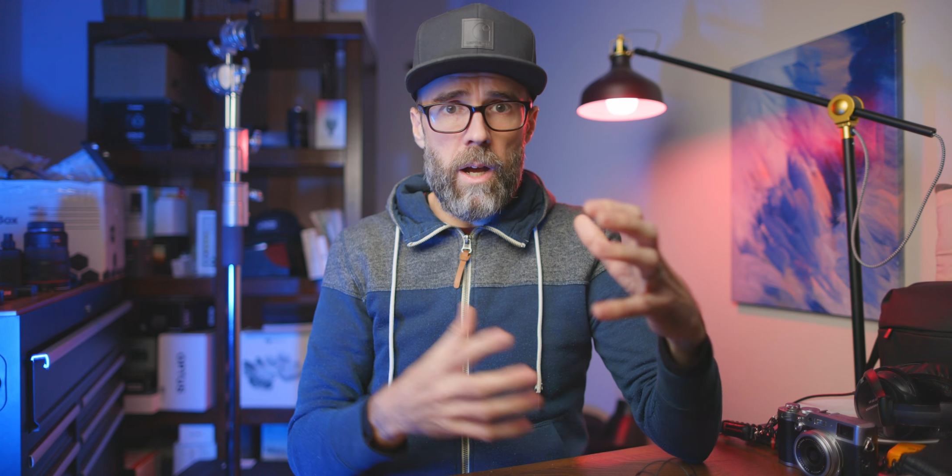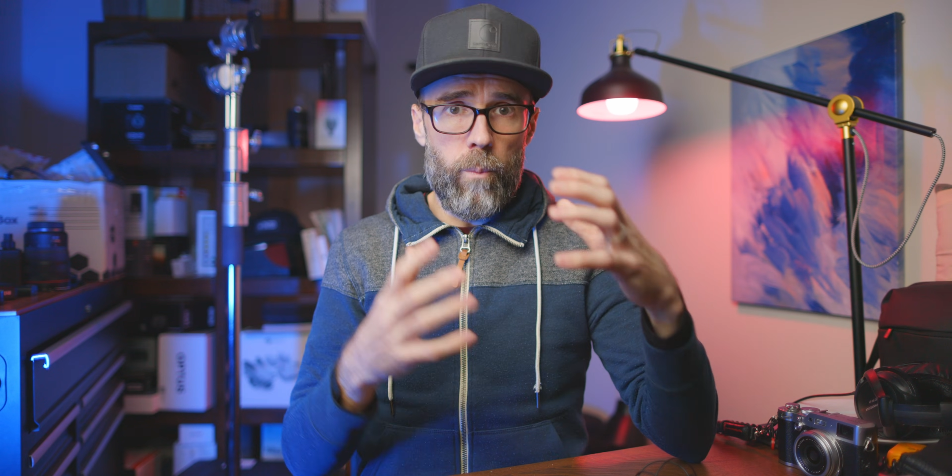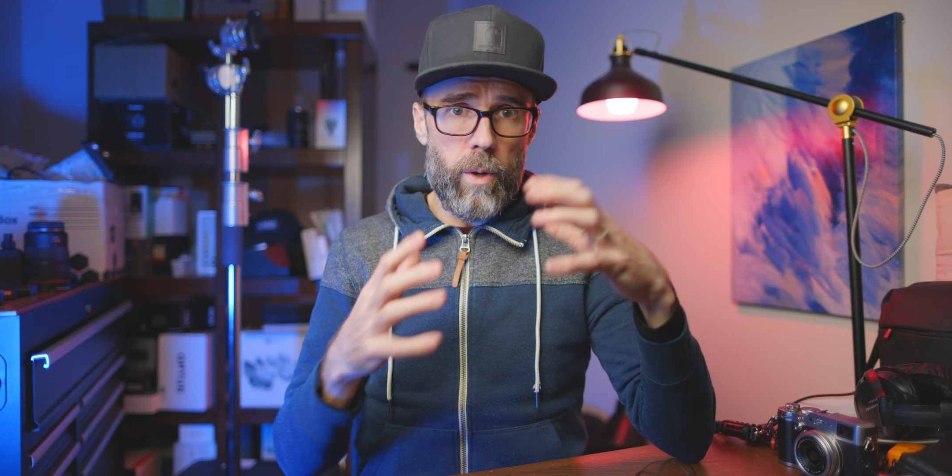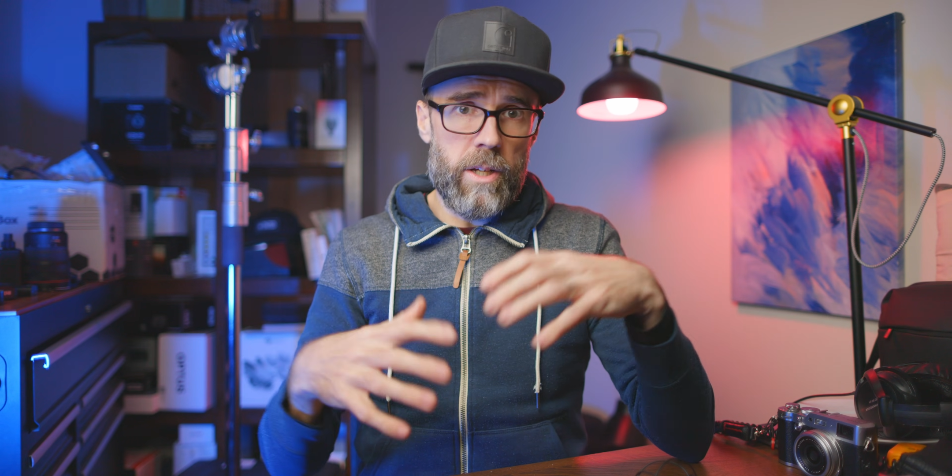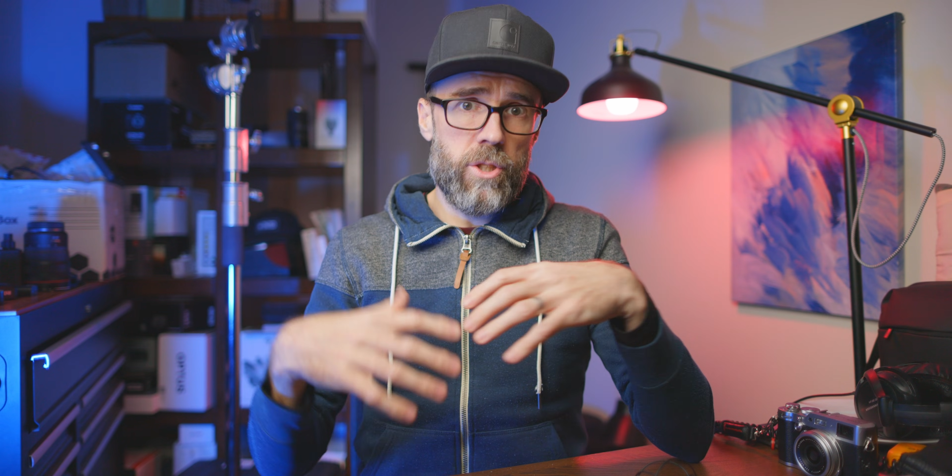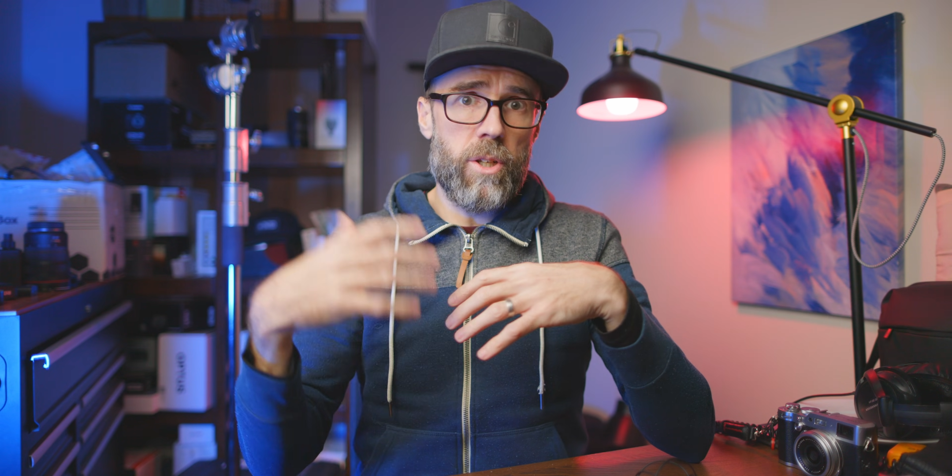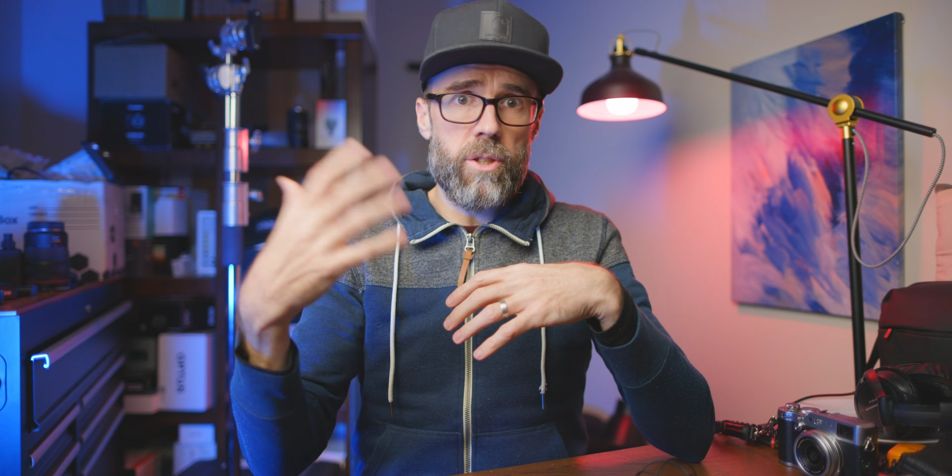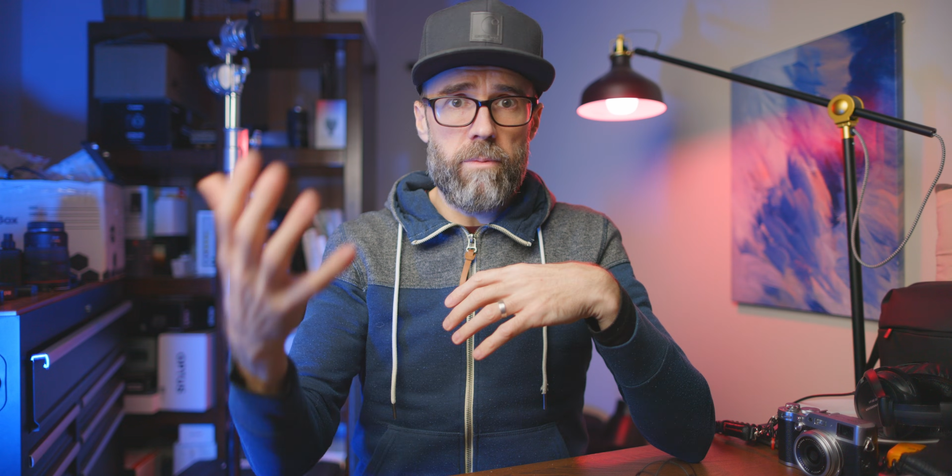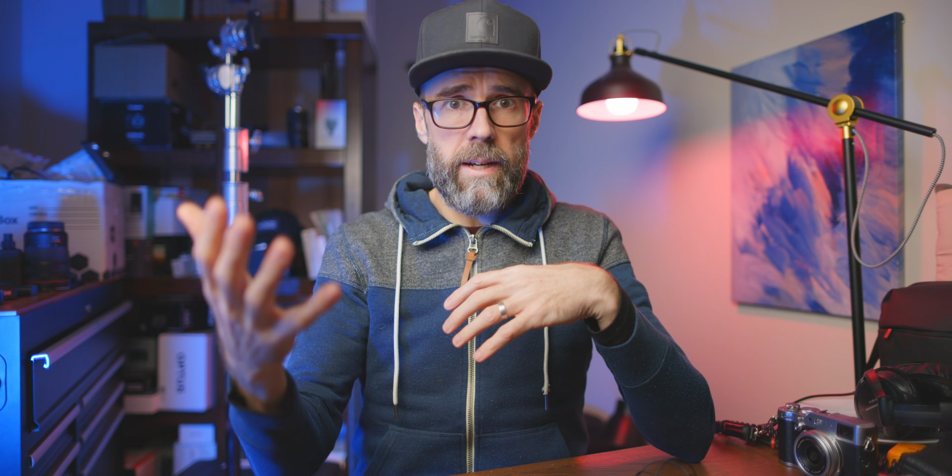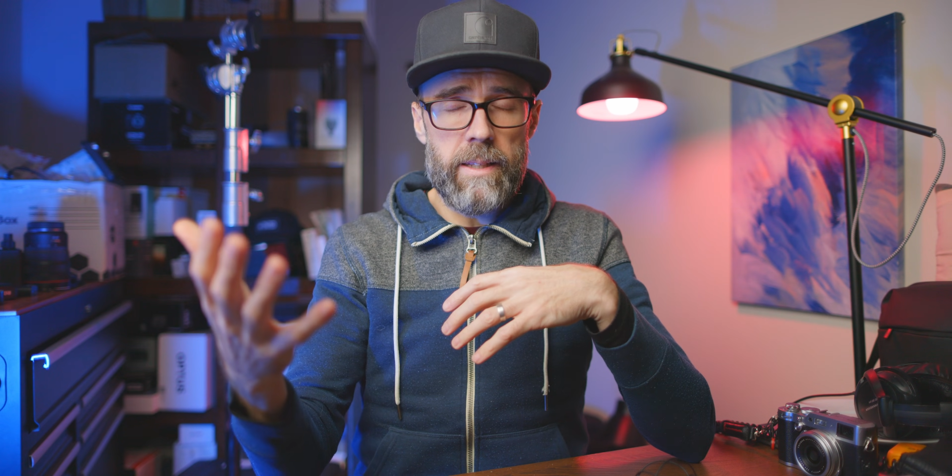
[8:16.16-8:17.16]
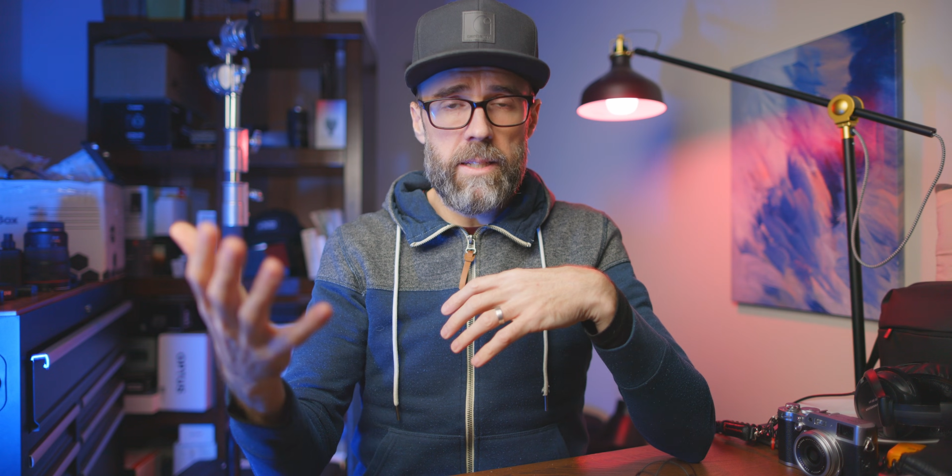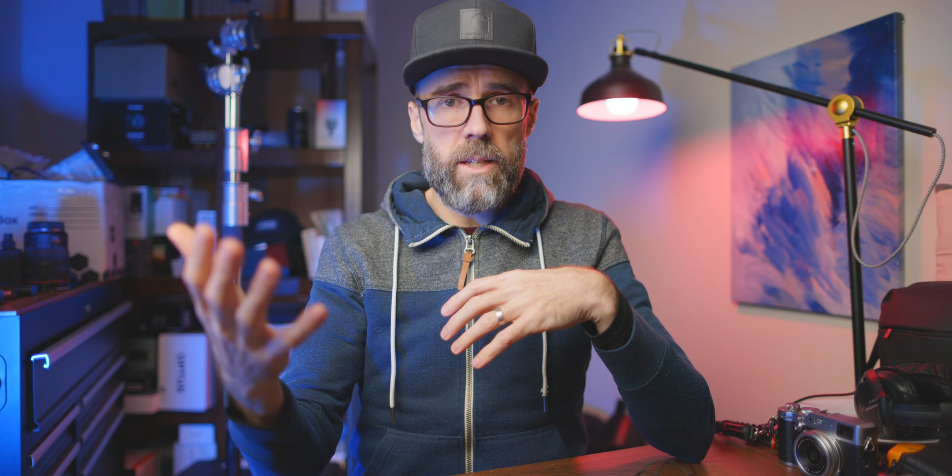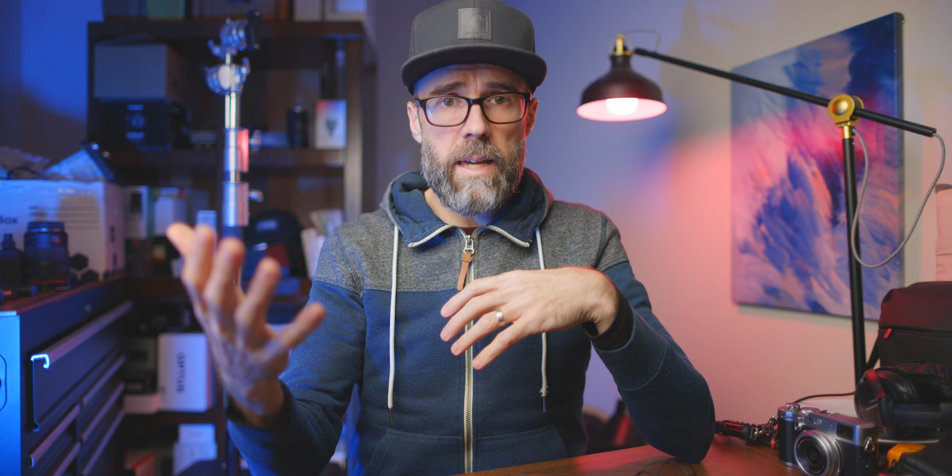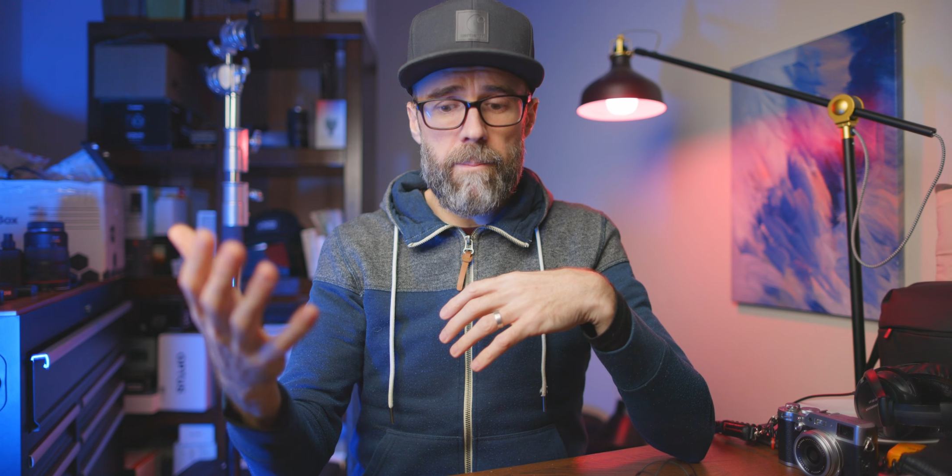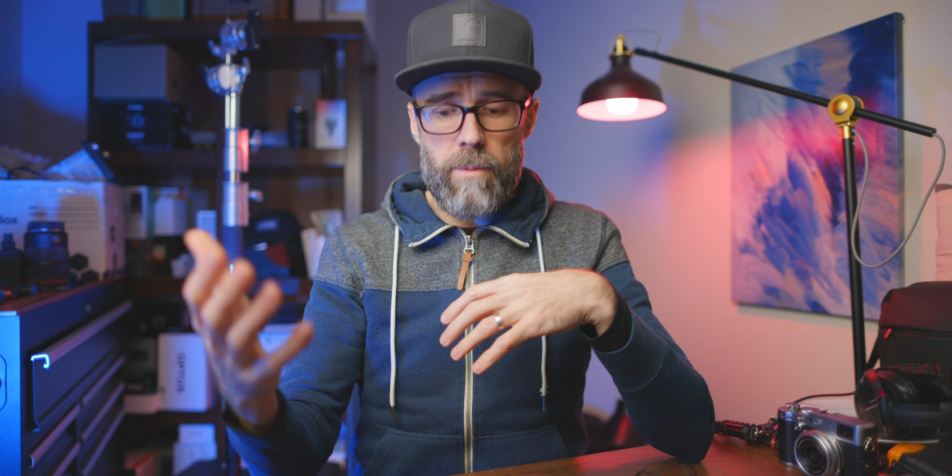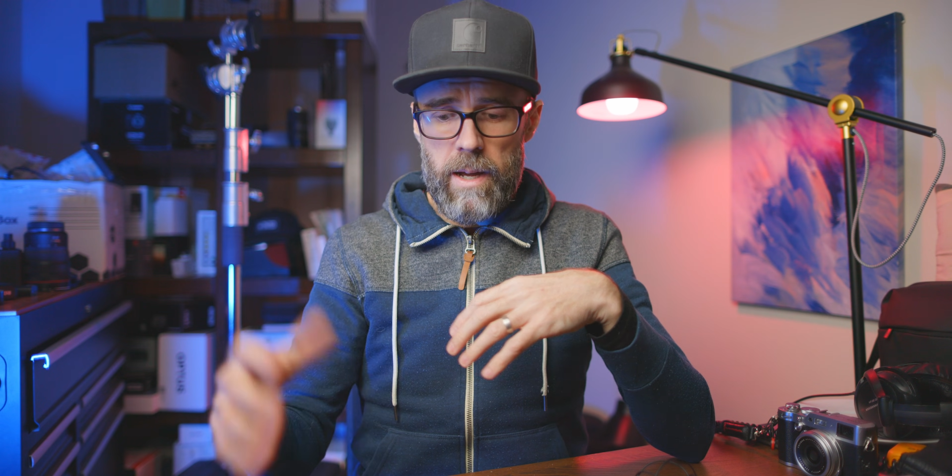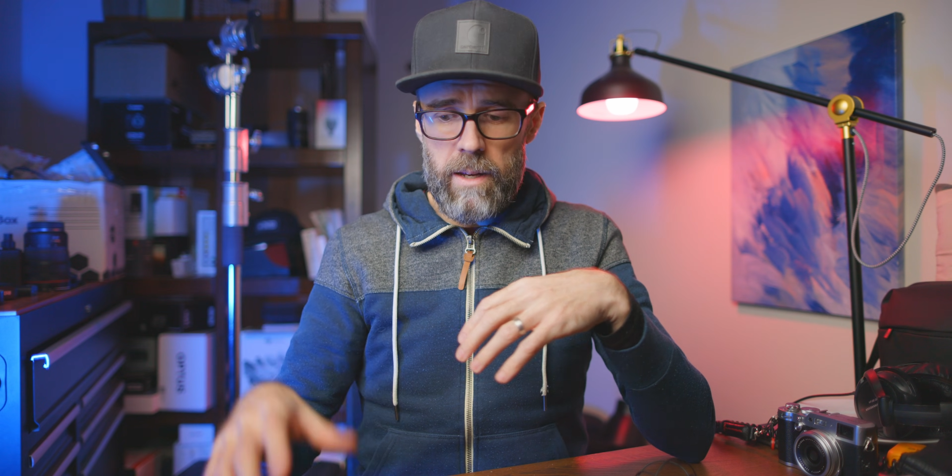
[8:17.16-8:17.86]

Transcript: when I shot directly to camera